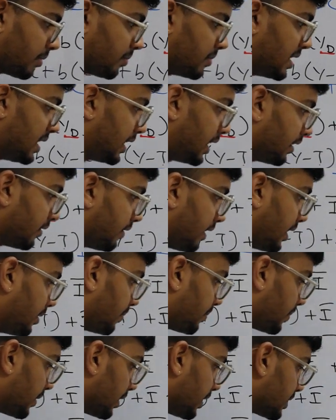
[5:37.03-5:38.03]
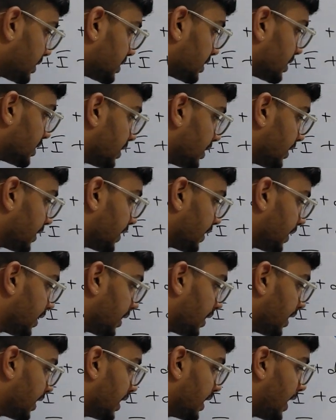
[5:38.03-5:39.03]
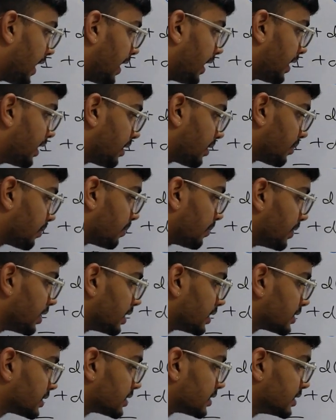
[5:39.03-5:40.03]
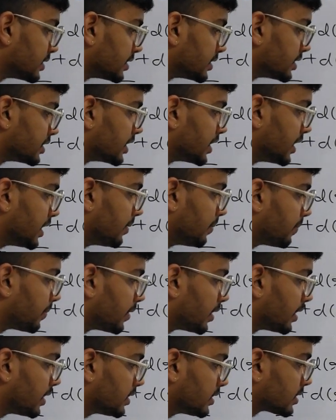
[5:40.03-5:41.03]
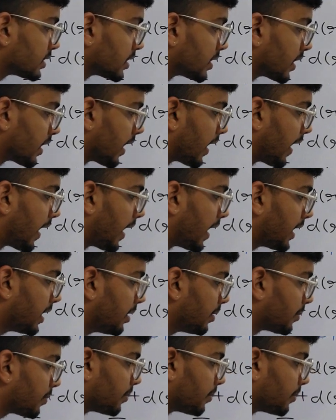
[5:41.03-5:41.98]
bty plus dr plus g plus I